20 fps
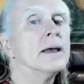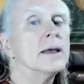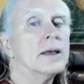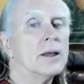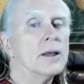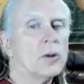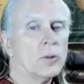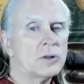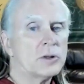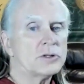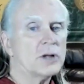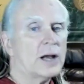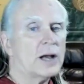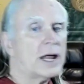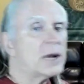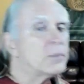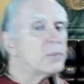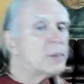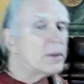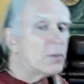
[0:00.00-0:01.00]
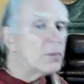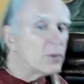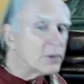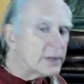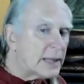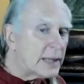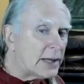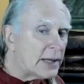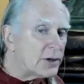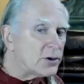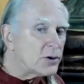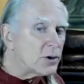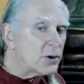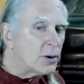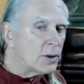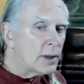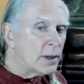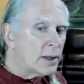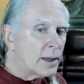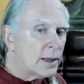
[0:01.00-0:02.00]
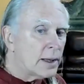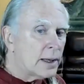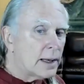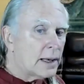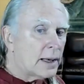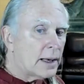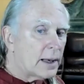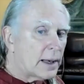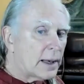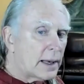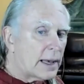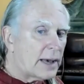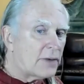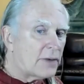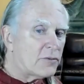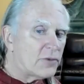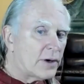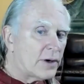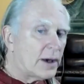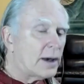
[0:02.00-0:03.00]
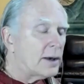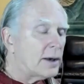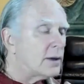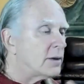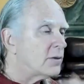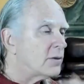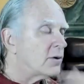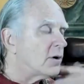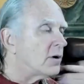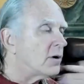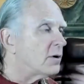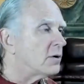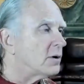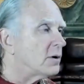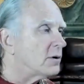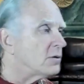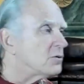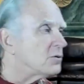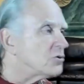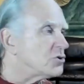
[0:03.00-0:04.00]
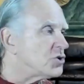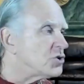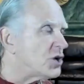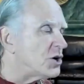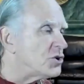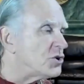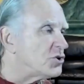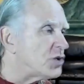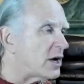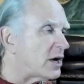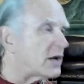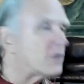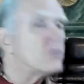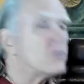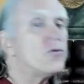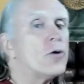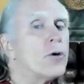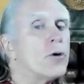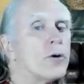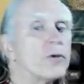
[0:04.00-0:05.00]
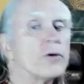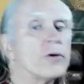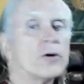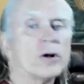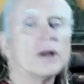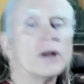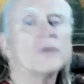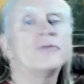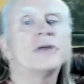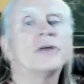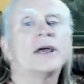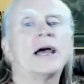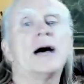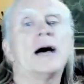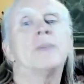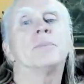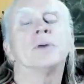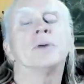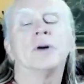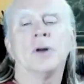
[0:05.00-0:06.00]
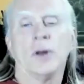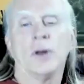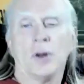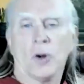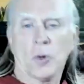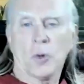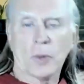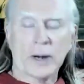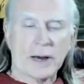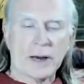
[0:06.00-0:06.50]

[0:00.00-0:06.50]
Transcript: you know, which a lot of people tend to have uh, their chin jutting forward or lifting up or